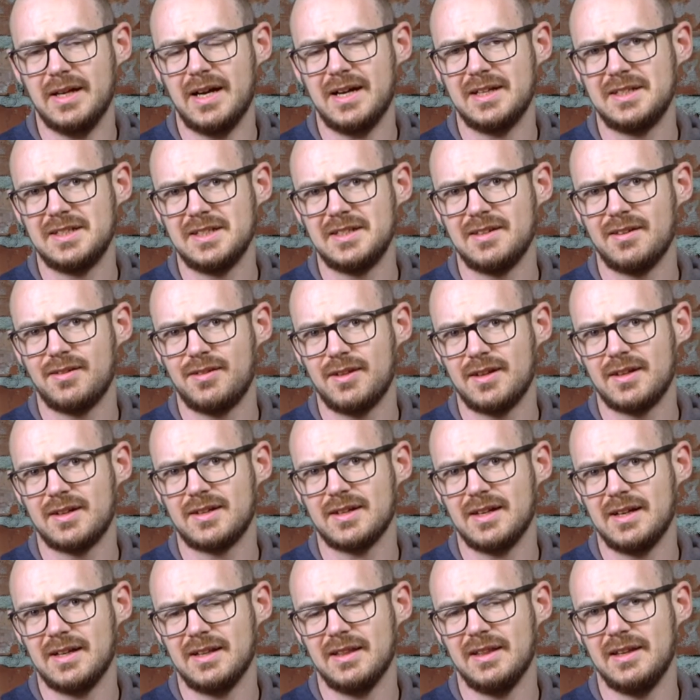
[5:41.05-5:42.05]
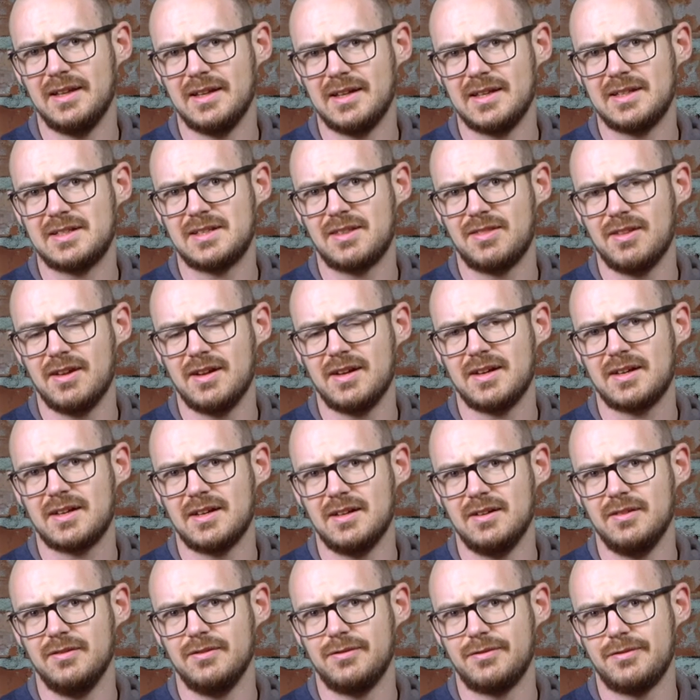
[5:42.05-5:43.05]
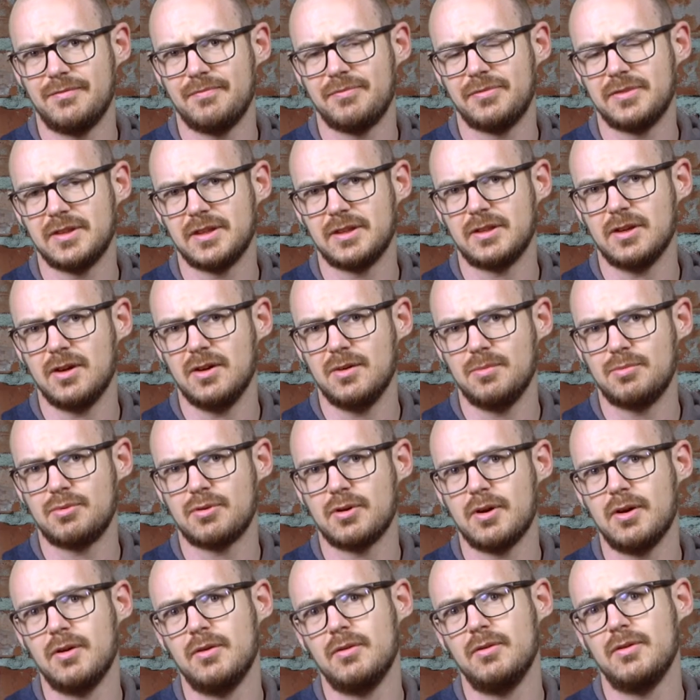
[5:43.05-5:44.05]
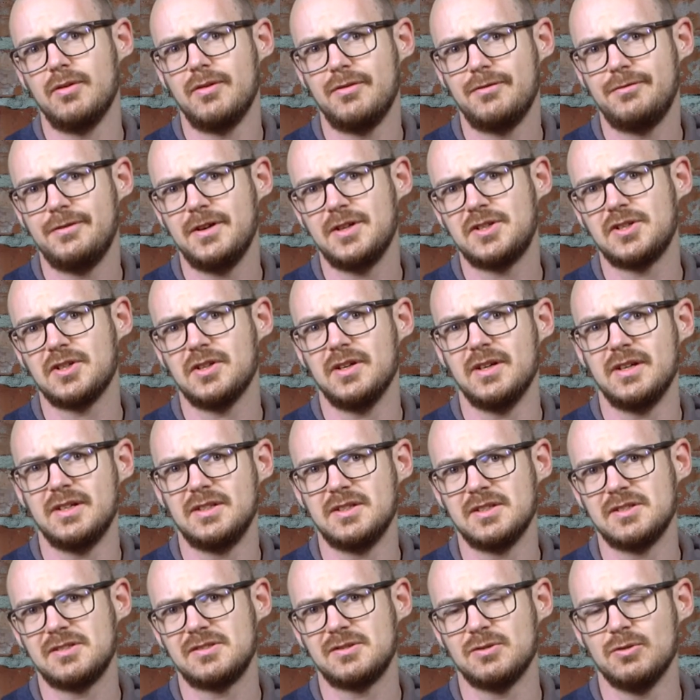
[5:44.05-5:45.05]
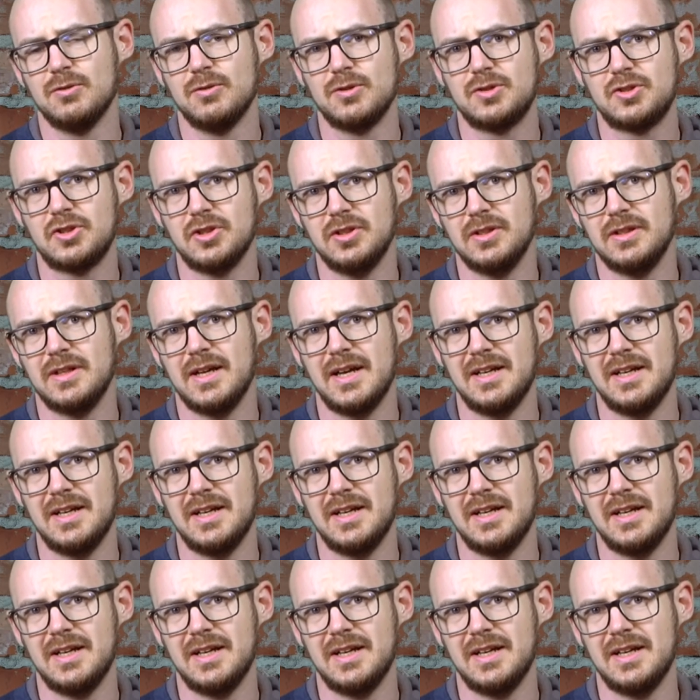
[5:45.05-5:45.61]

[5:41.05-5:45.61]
I didn't think I liked that kind of GoPro fisheye distortion,